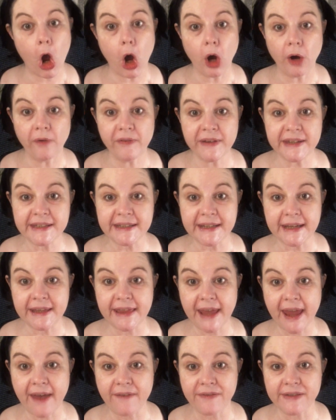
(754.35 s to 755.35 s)
Obviously,
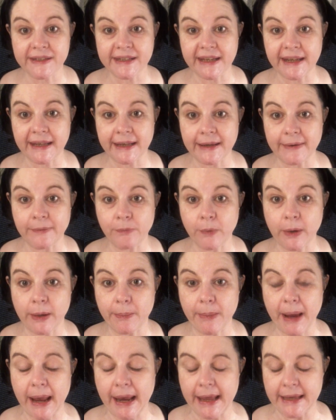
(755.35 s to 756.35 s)
they haven't seen one
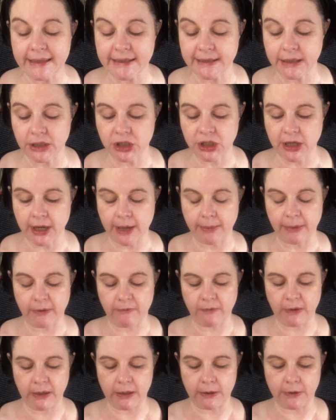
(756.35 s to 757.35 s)
of my less than
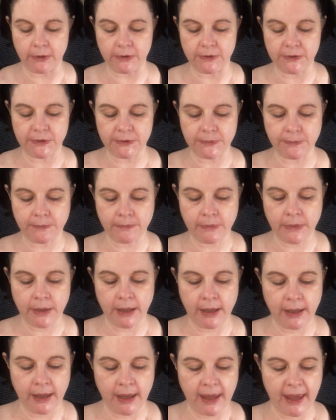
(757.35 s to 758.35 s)
charming videos.
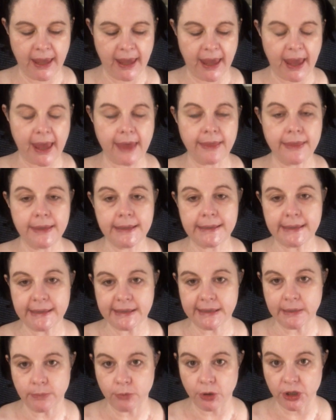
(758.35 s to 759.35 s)
And this
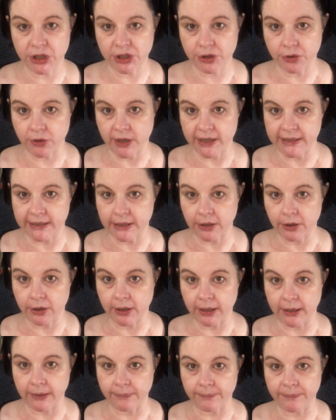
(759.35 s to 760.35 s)
is the moisturizing
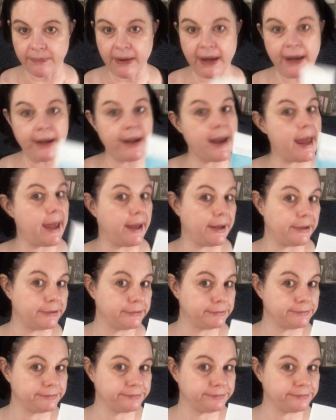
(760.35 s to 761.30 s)
cream. Now,